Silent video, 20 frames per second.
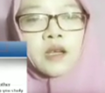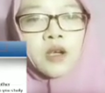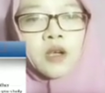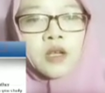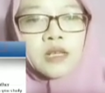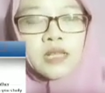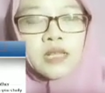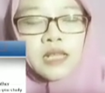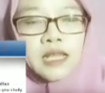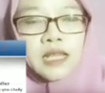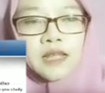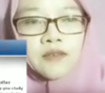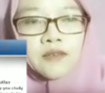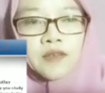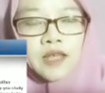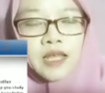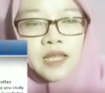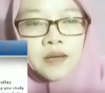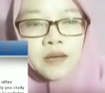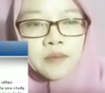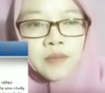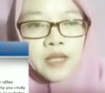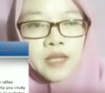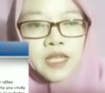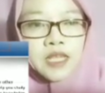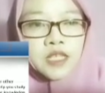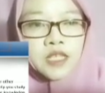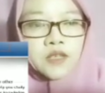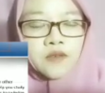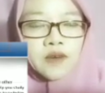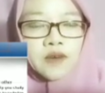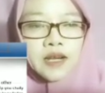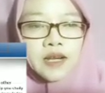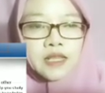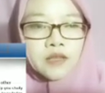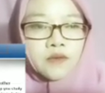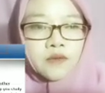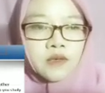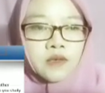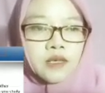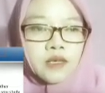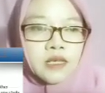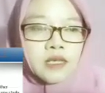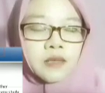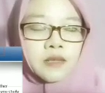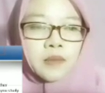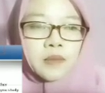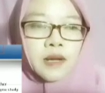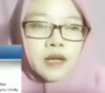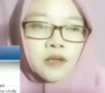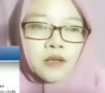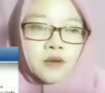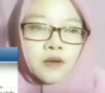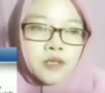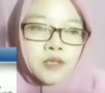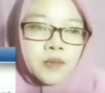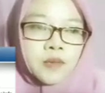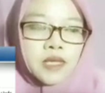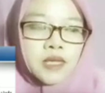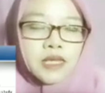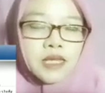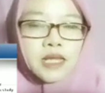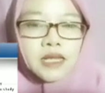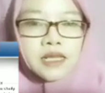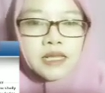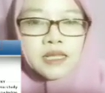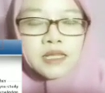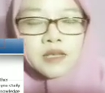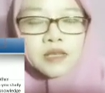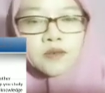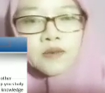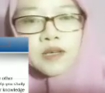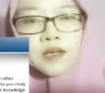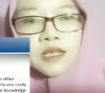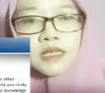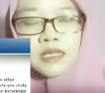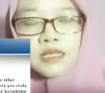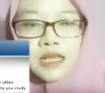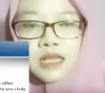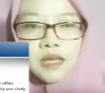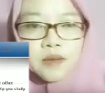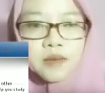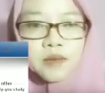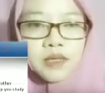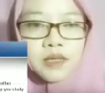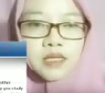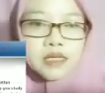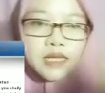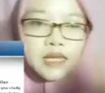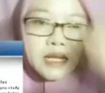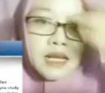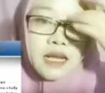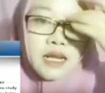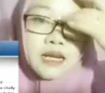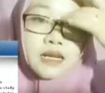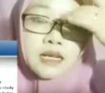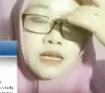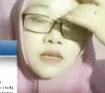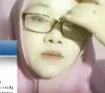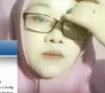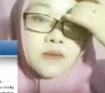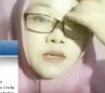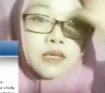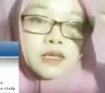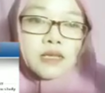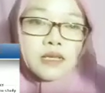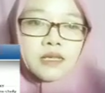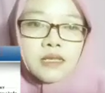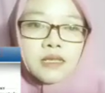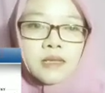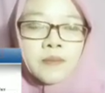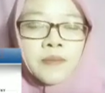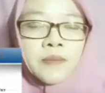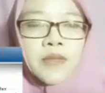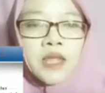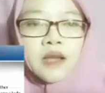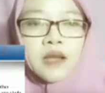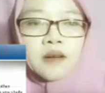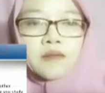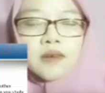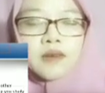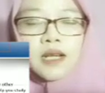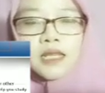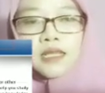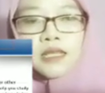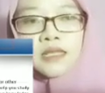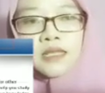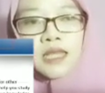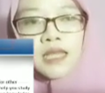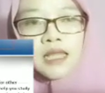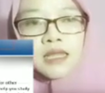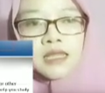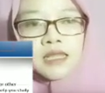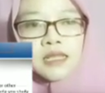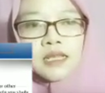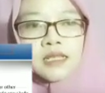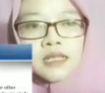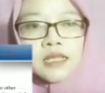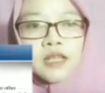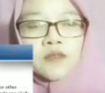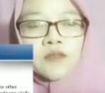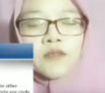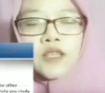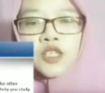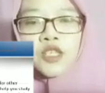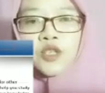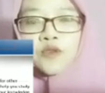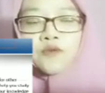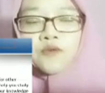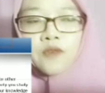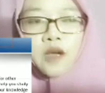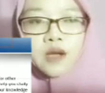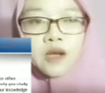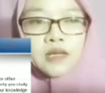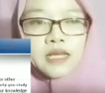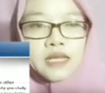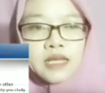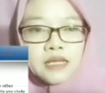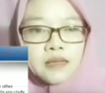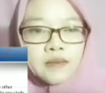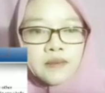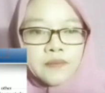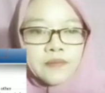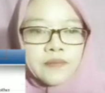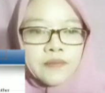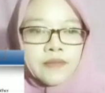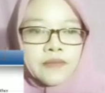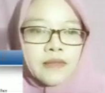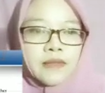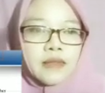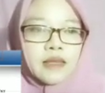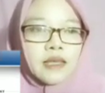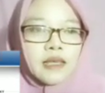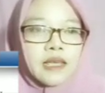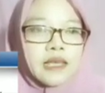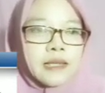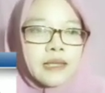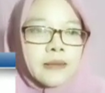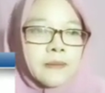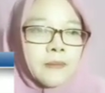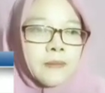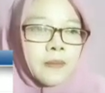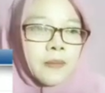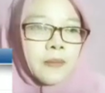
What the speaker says: On the left hand page, write the word, the part of speech, and the word syllables. And under the words, write a sentence in which you found it. Okay.